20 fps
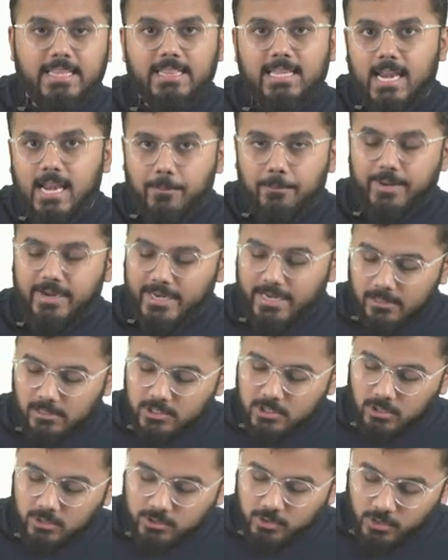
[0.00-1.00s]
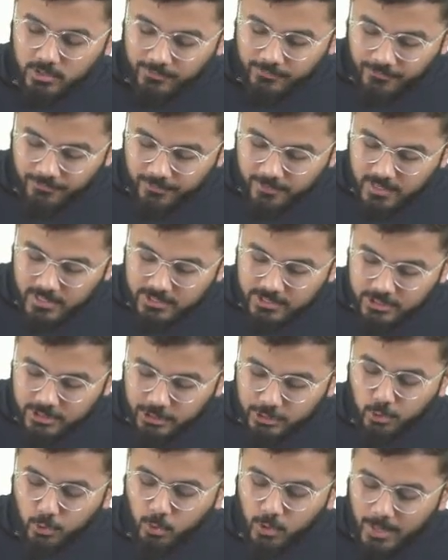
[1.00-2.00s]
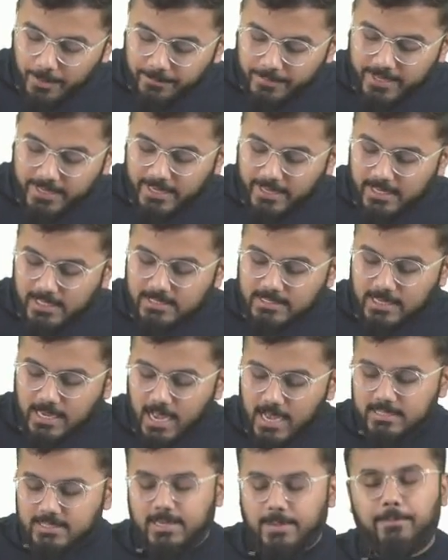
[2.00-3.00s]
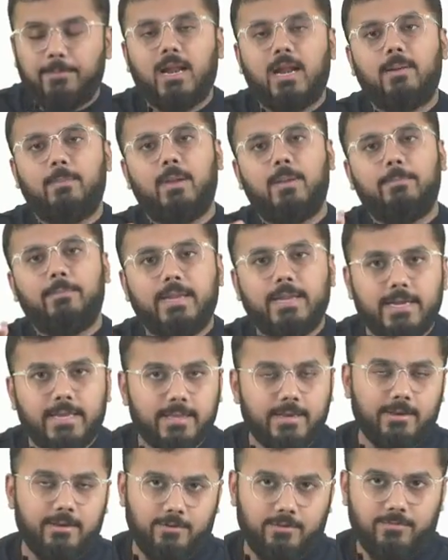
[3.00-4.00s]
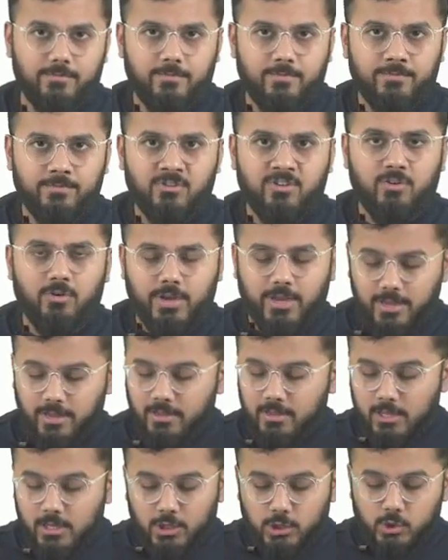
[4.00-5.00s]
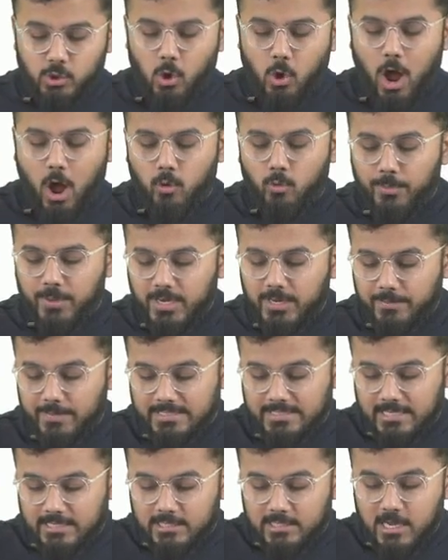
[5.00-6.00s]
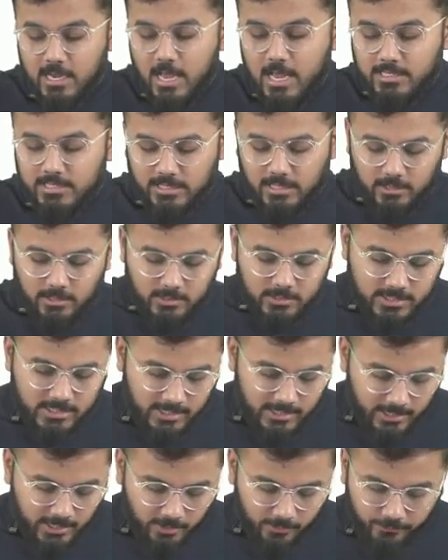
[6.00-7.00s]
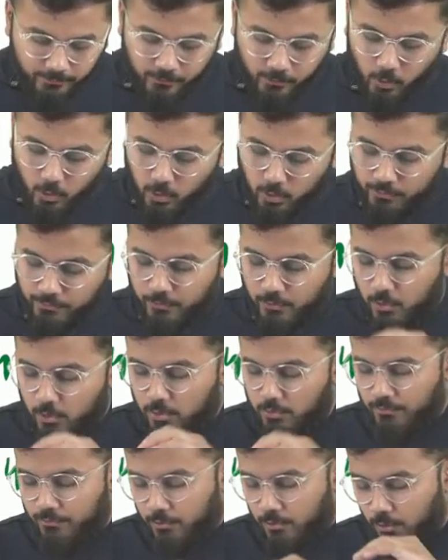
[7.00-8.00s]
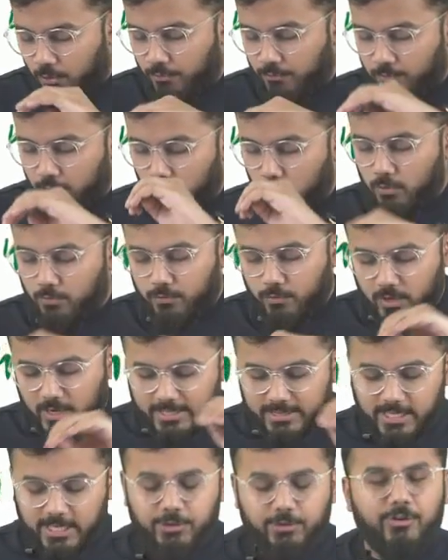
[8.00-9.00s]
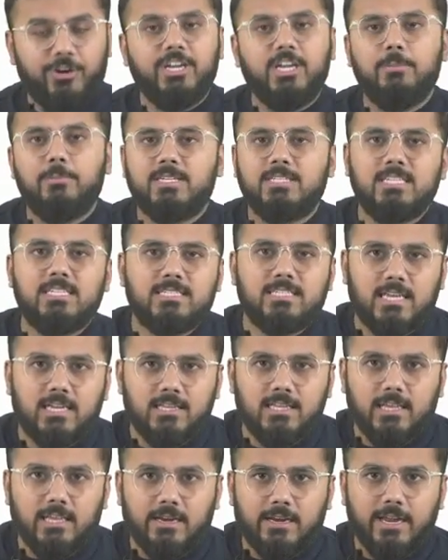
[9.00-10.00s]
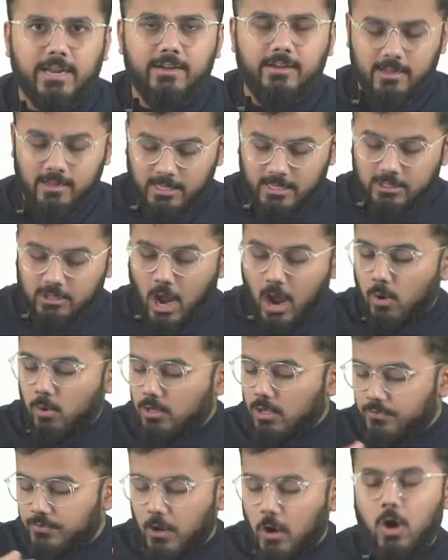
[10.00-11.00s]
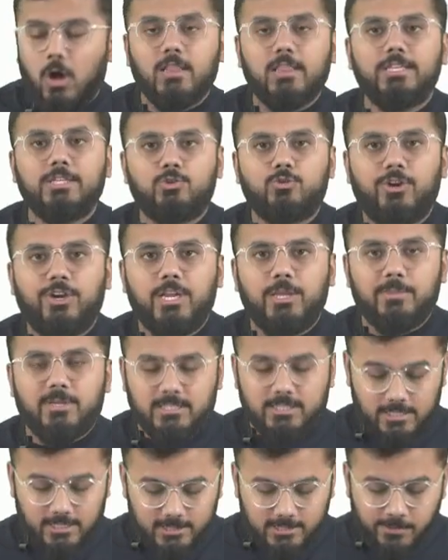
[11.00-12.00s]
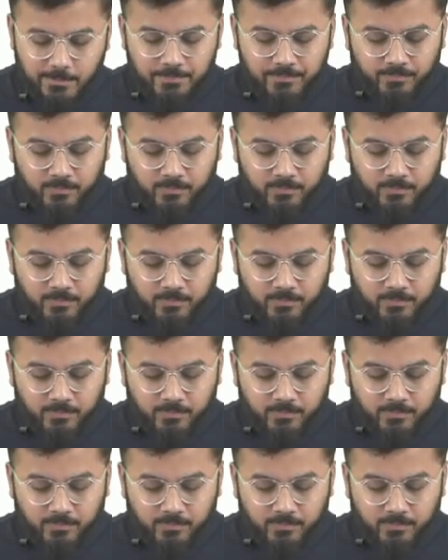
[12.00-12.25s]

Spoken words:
in the lumbricals also, the first 2 lumbricals are supplied by median nerve. Okay, so how many muscles? See here, 4, 4, 4, 4, 4. I think 20 muscles are there, right? Out of all these 20 muscles,